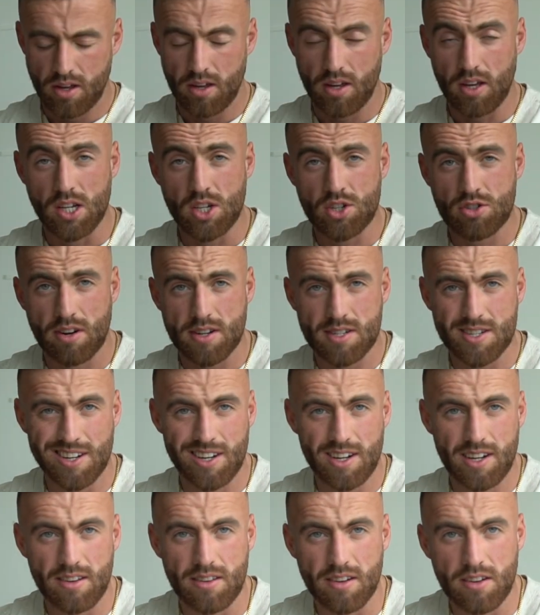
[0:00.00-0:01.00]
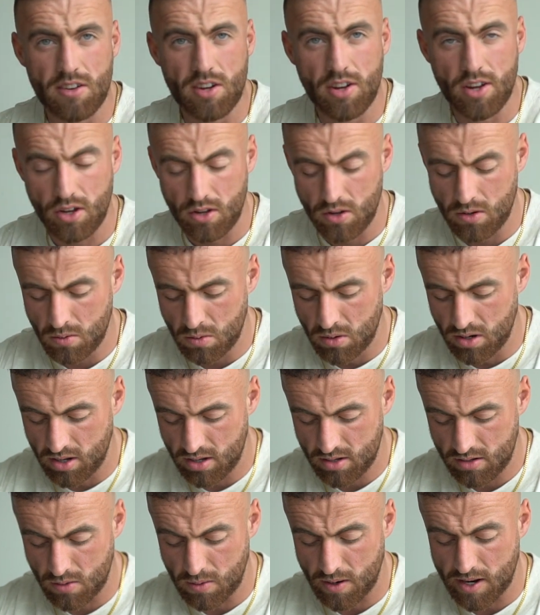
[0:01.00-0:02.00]
Interestingly, the two
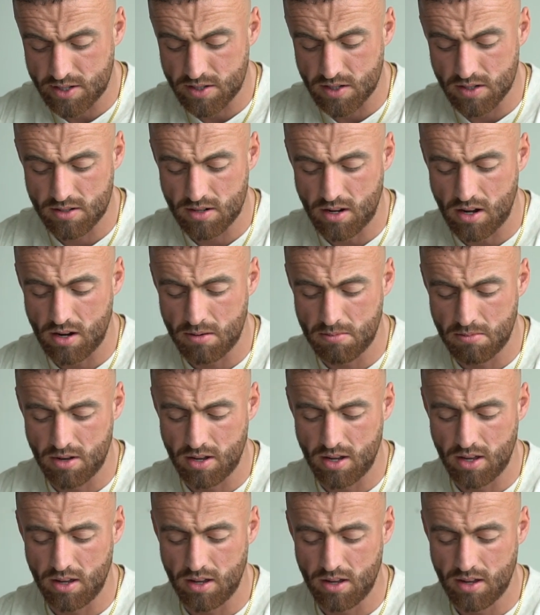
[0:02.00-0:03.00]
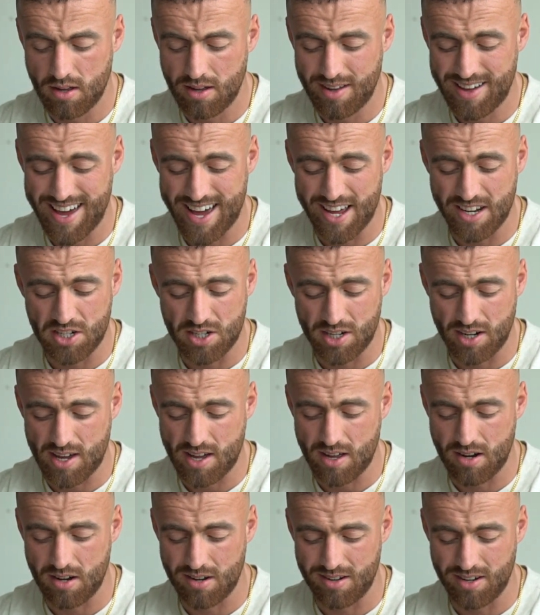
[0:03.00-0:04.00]
questions on my
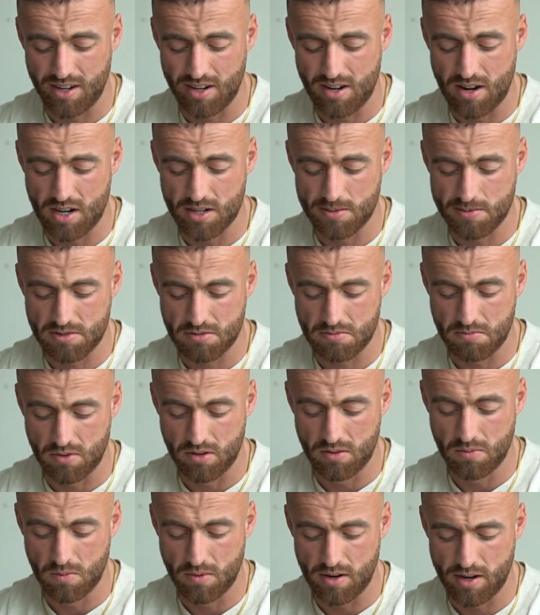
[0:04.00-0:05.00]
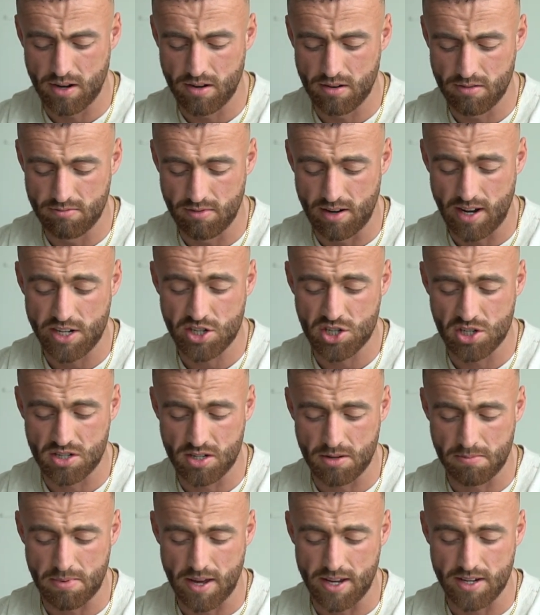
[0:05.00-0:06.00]
NGL and the anonymous one were
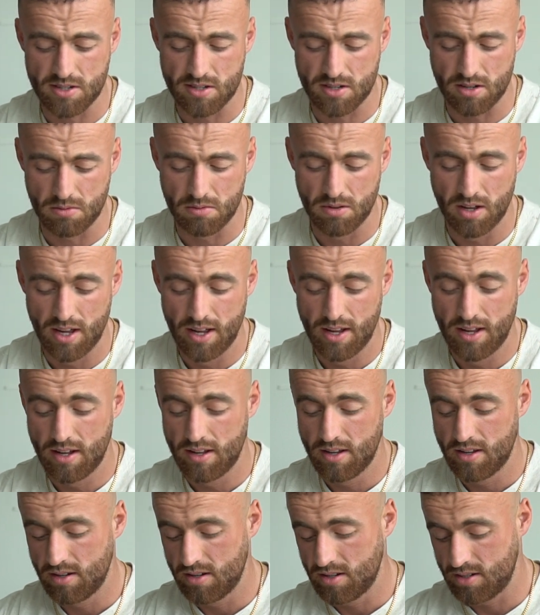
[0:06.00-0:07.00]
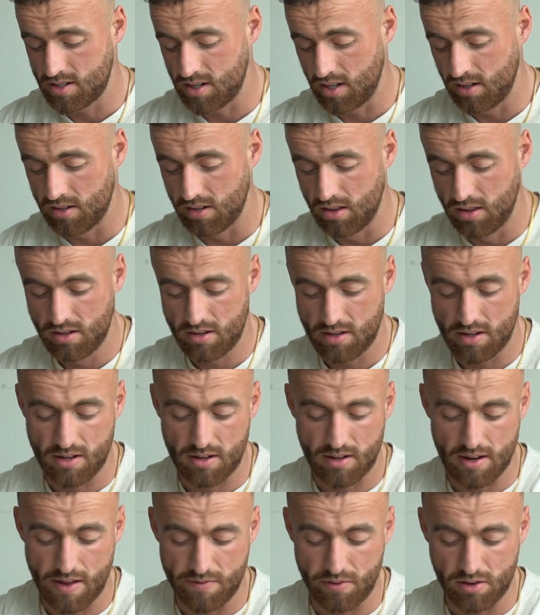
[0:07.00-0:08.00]
relationship based, so single
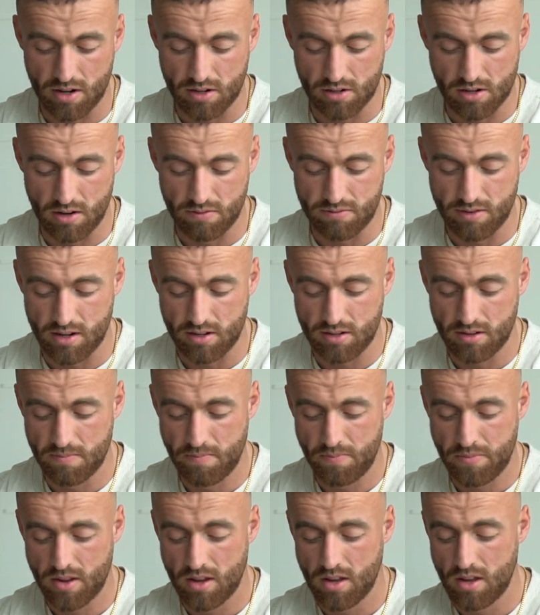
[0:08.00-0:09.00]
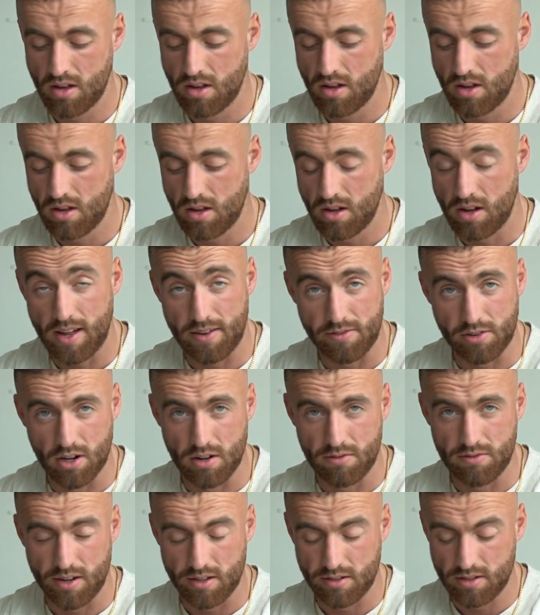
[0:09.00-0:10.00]
and have you got a girlfriend? I have a
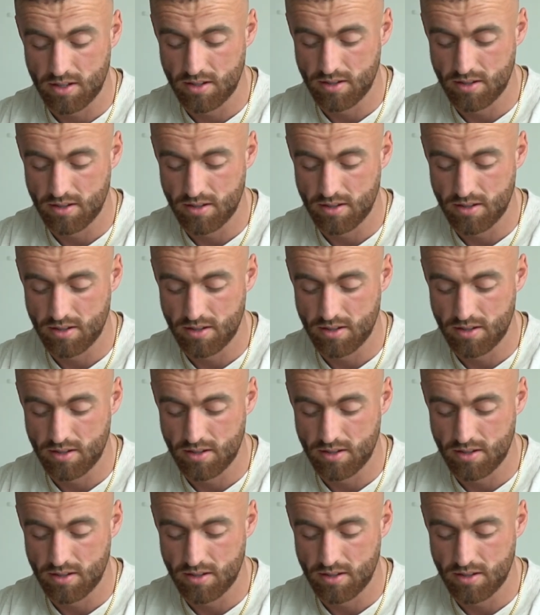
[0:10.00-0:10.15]
girlfriend.